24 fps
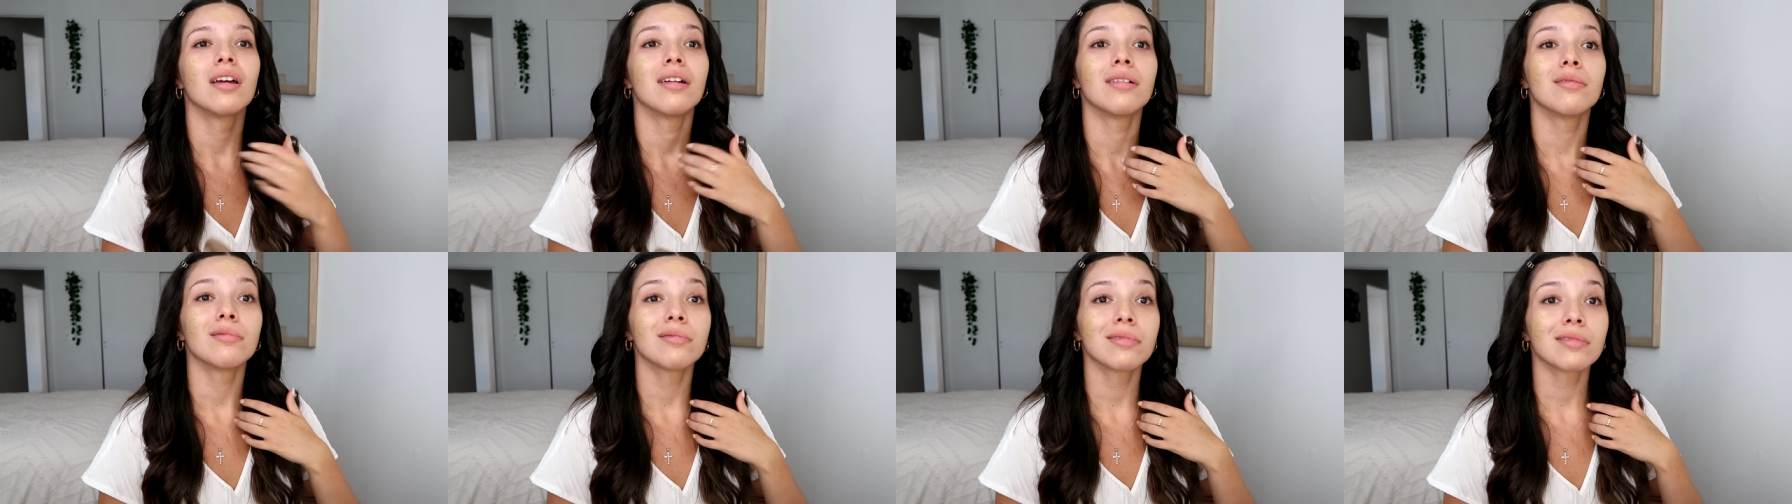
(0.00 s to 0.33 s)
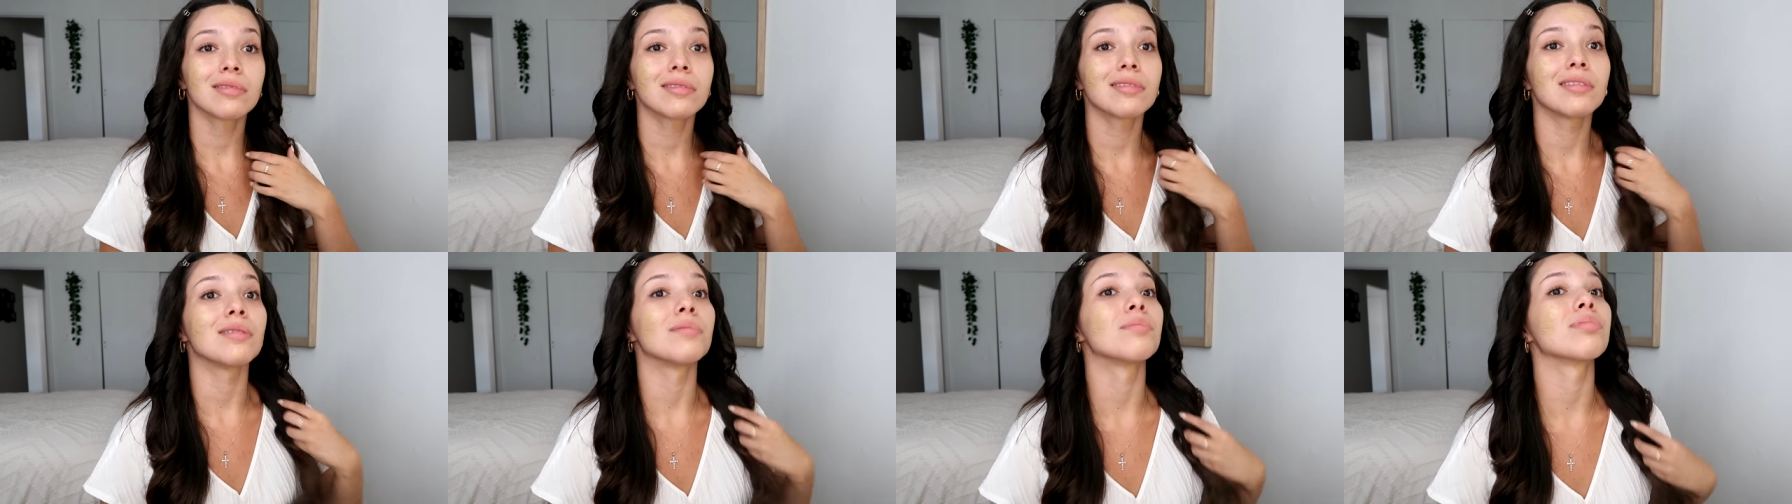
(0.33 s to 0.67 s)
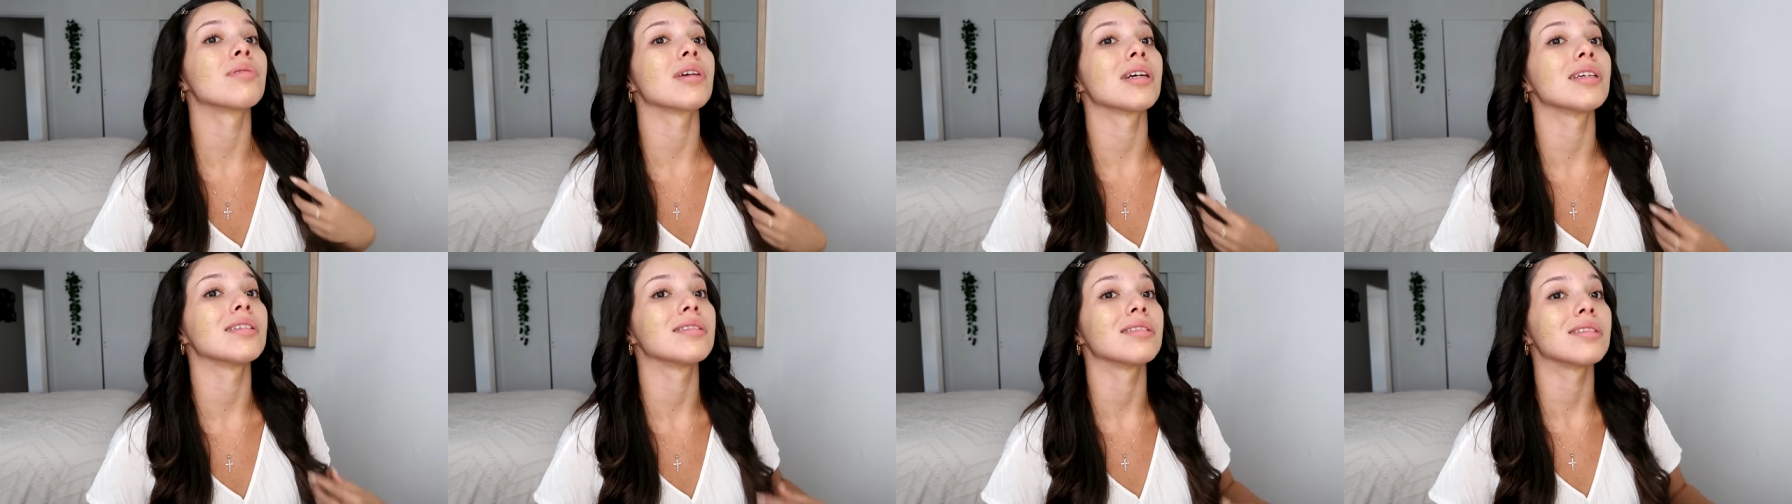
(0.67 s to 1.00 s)
It was a little
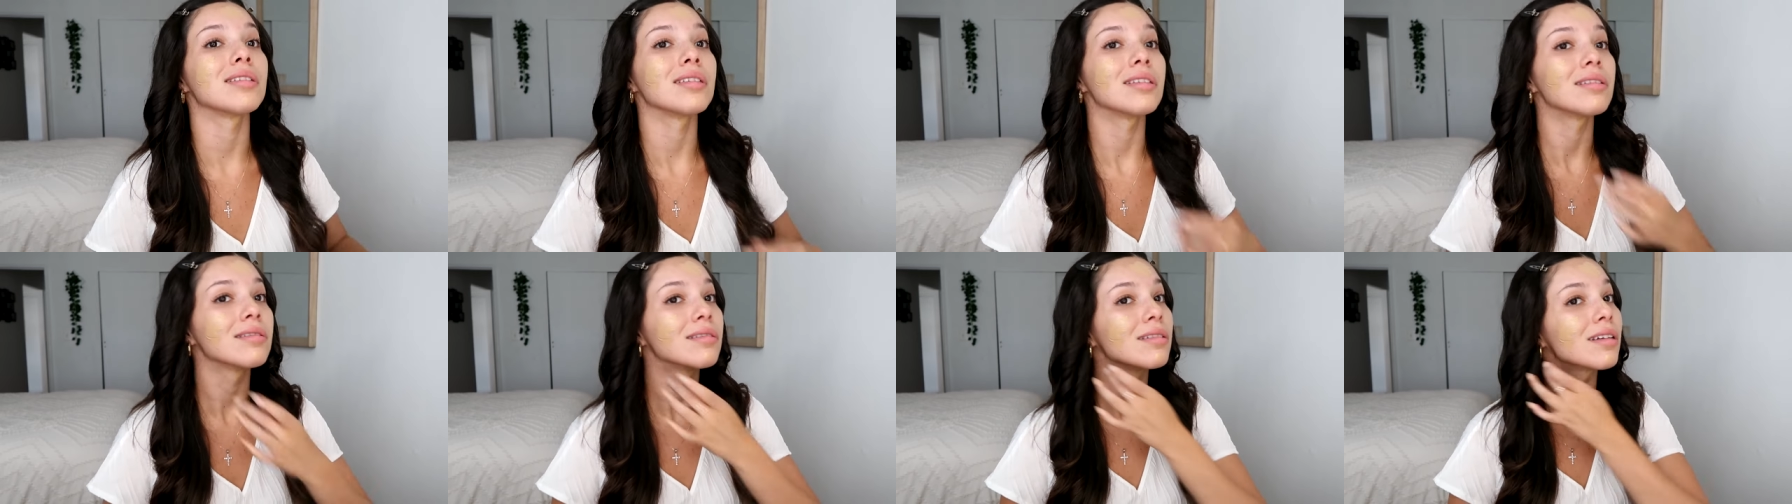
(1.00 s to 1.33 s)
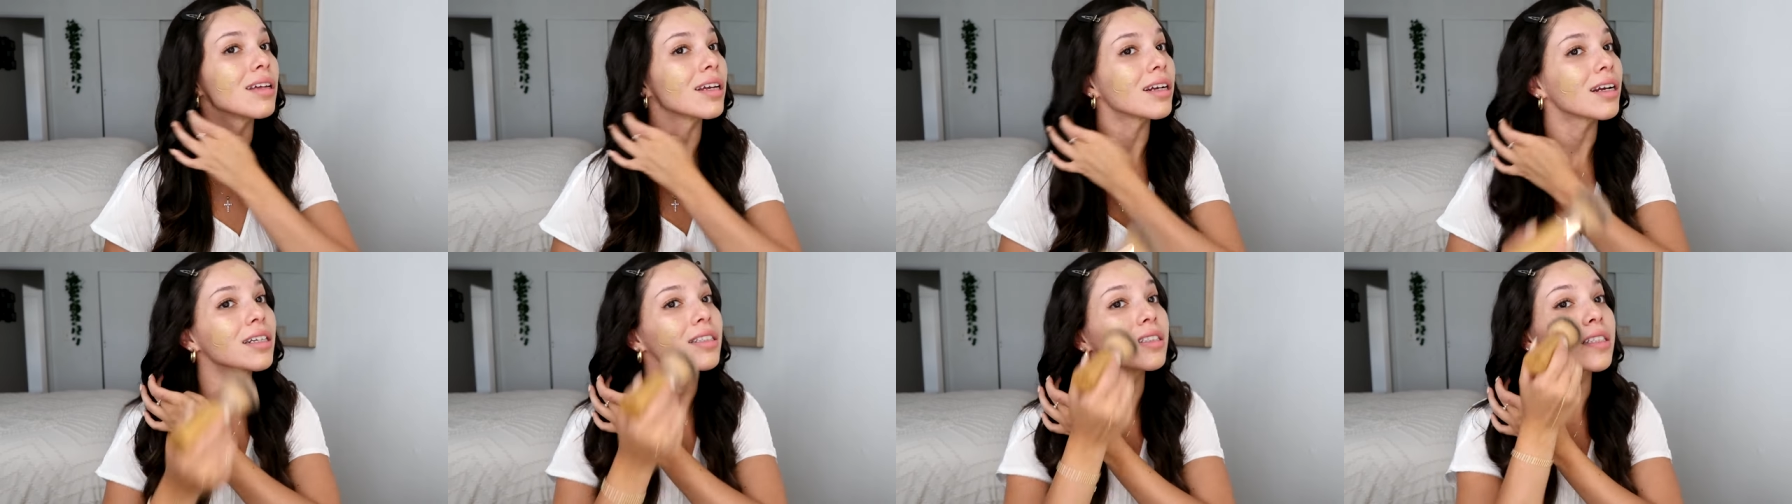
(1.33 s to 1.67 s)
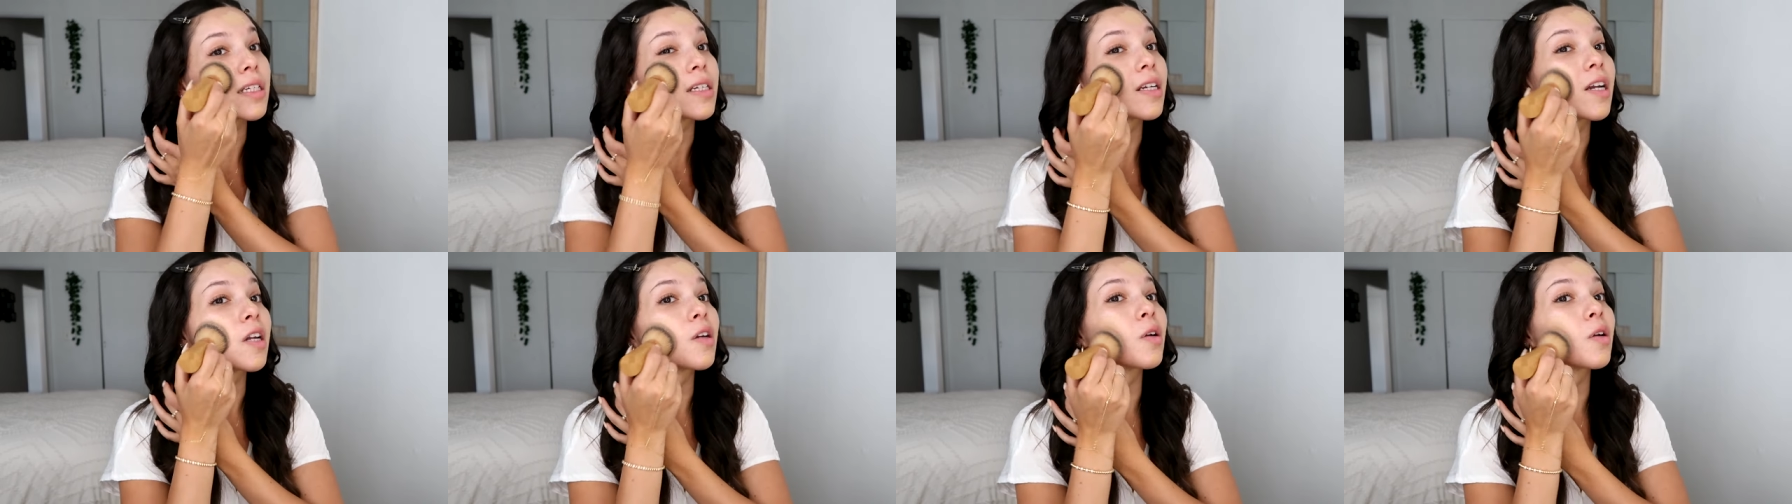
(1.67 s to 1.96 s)
pricey. Like I said,